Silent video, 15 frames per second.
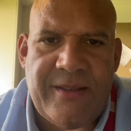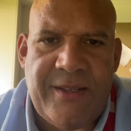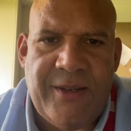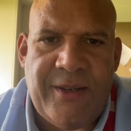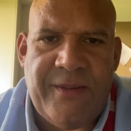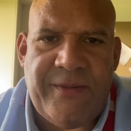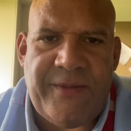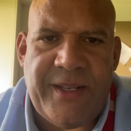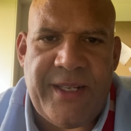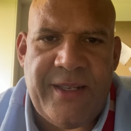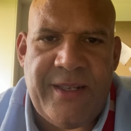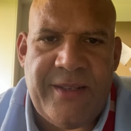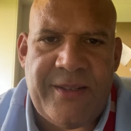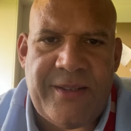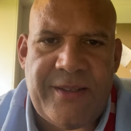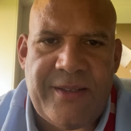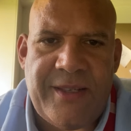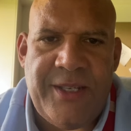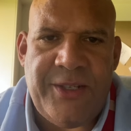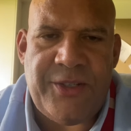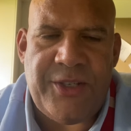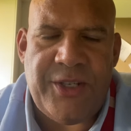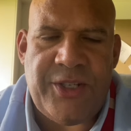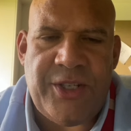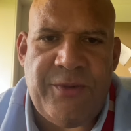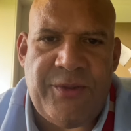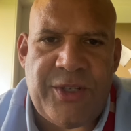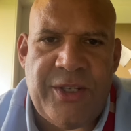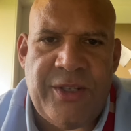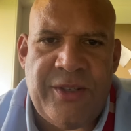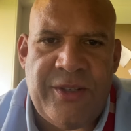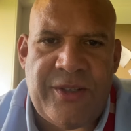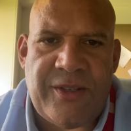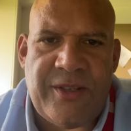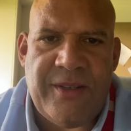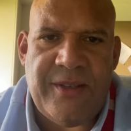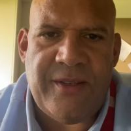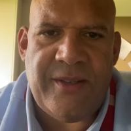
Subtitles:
young offenders institutions,